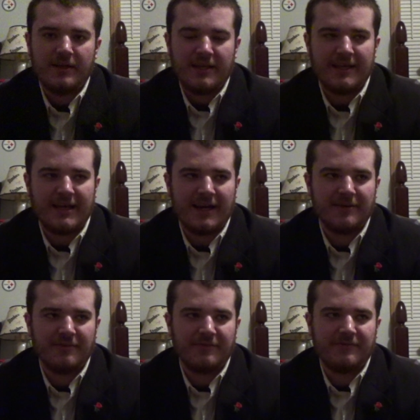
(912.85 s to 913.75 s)
He kind
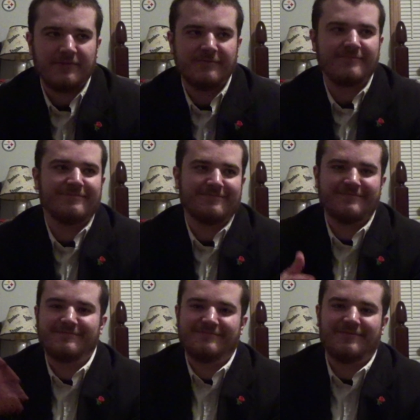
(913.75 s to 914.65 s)
of
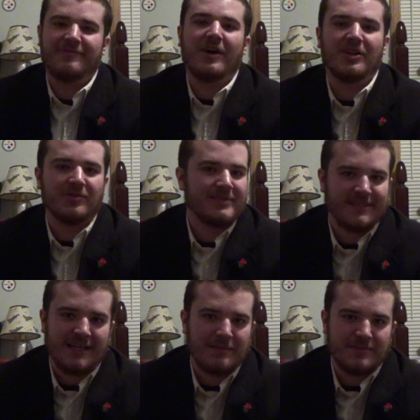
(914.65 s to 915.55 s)
followed
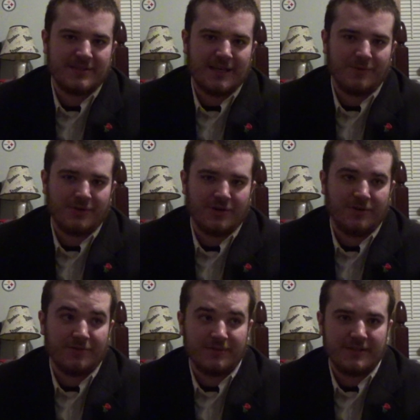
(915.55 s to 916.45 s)
teams that were
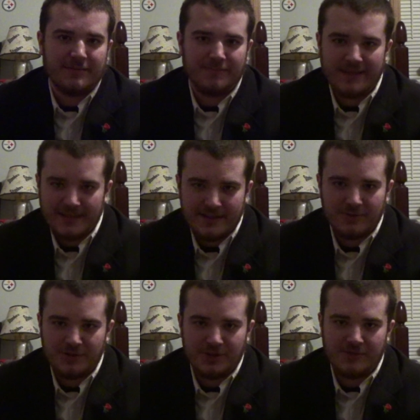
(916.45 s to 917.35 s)
currently big or
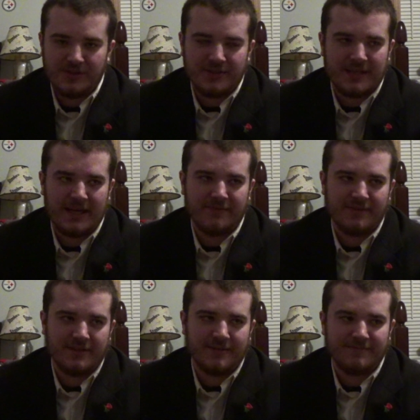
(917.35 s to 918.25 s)
huge. He's kind of
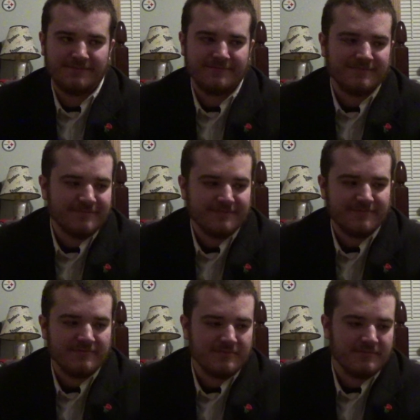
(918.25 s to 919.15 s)
a
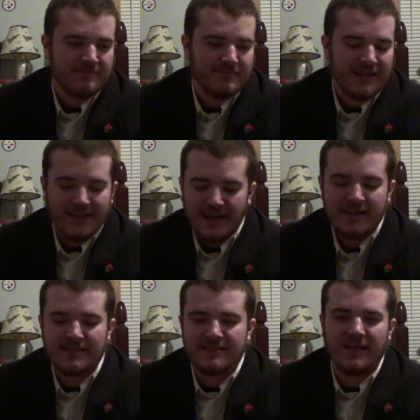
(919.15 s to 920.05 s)
I hate
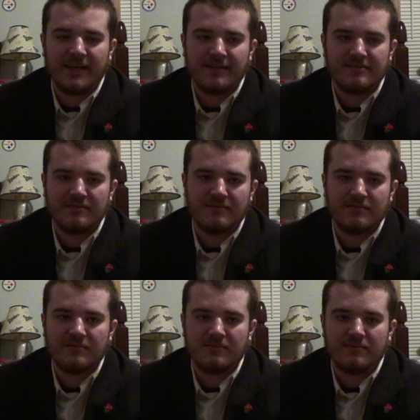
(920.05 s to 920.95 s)
to say it,
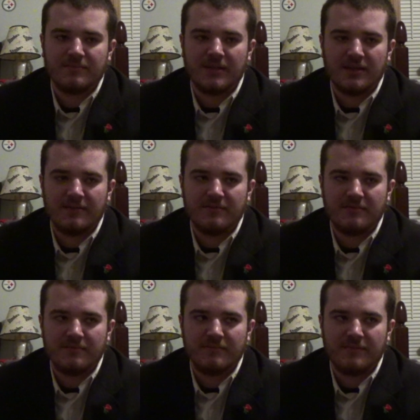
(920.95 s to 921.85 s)
but
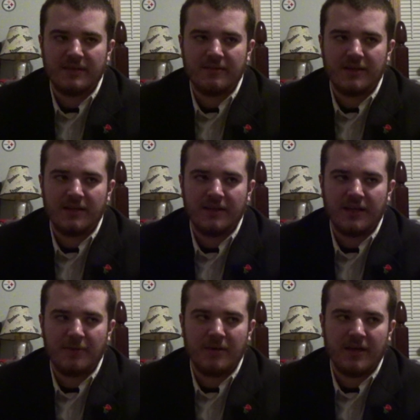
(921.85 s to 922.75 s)

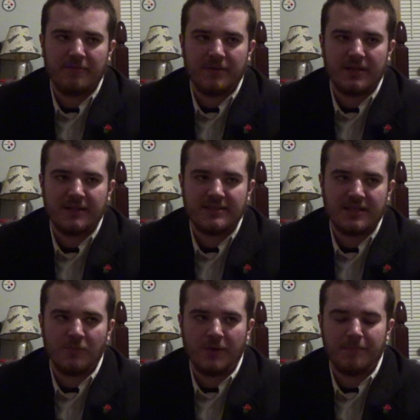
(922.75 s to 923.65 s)
he may have been a
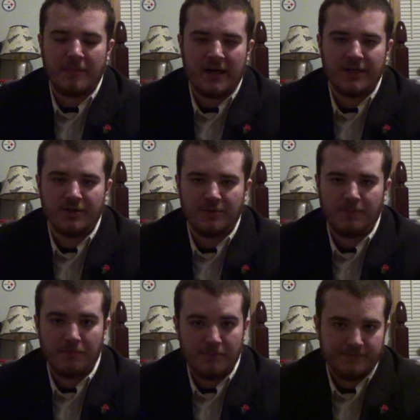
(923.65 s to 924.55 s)
somewhat minor
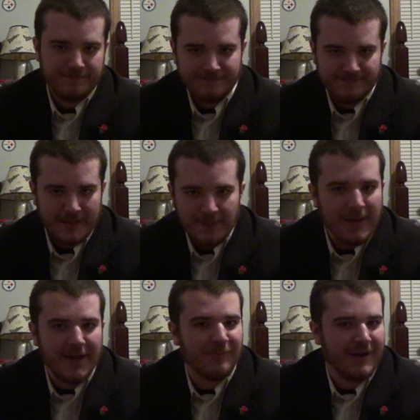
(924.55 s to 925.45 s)

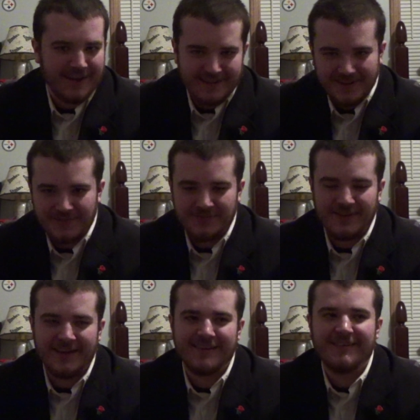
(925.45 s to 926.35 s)
bandwagon of a
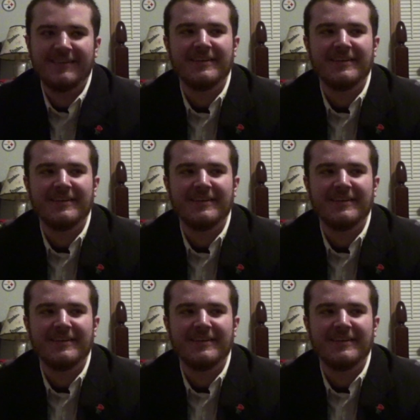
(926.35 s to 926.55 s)
fan.